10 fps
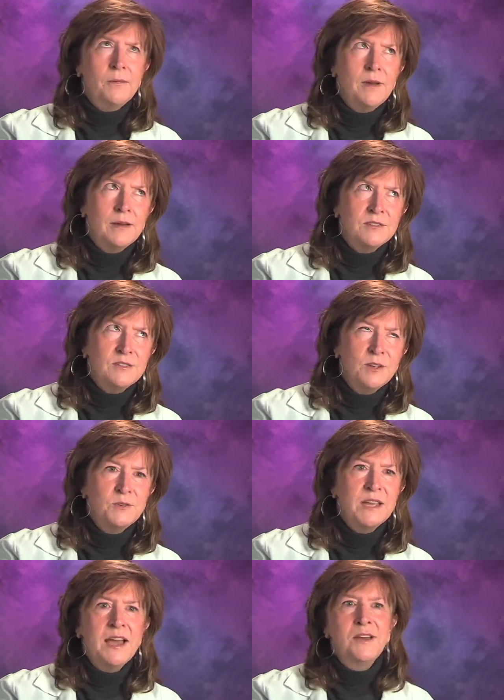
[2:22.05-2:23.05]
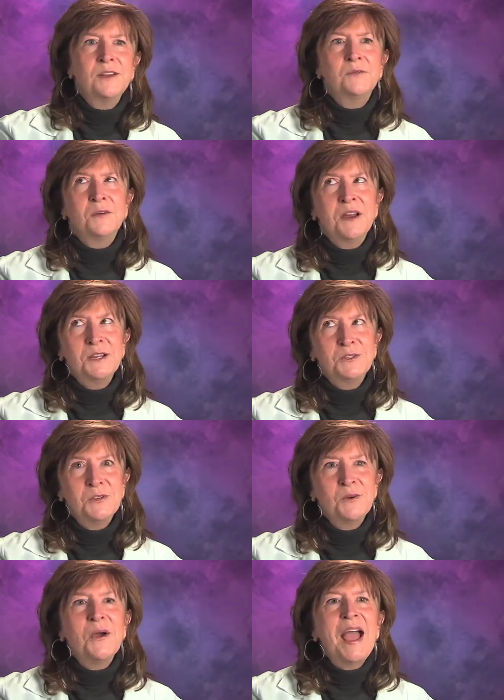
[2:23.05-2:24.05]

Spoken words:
we all slow down and we're not so